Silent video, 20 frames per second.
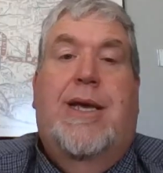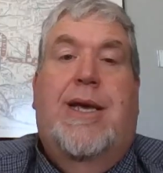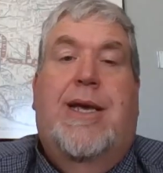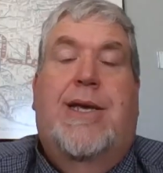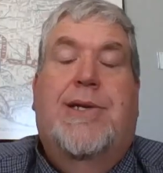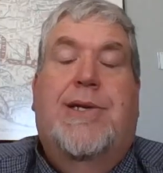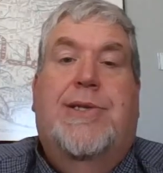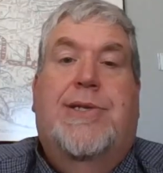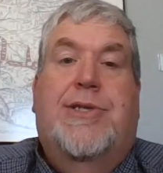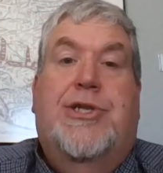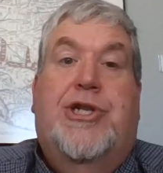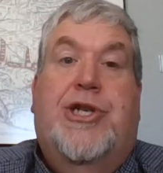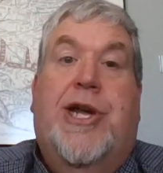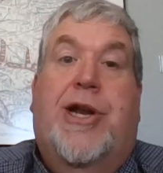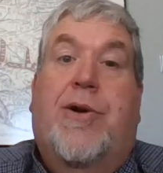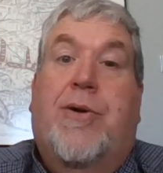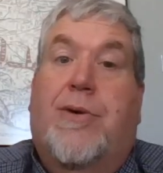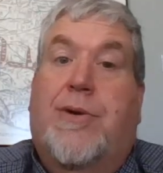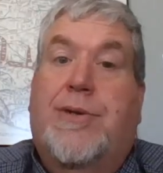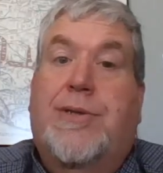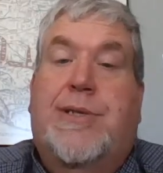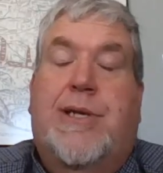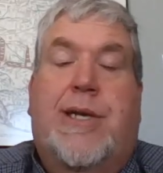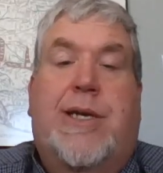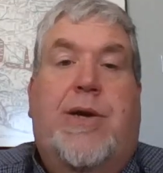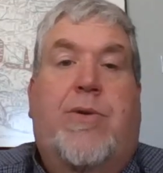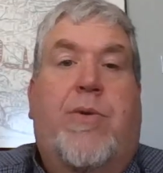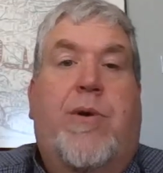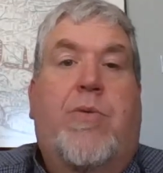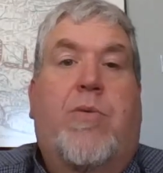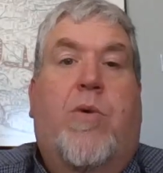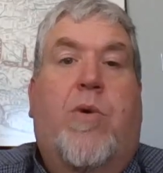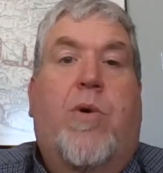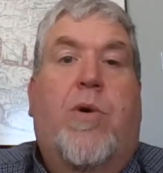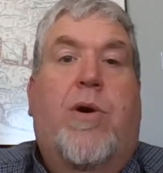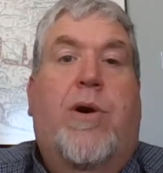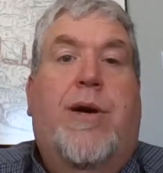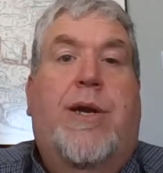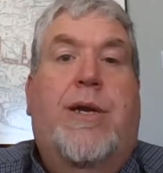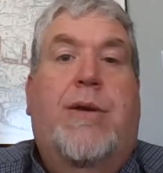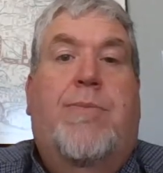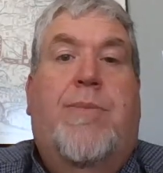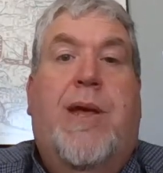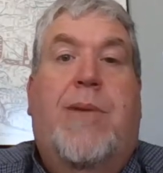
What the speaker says: his generals and to reward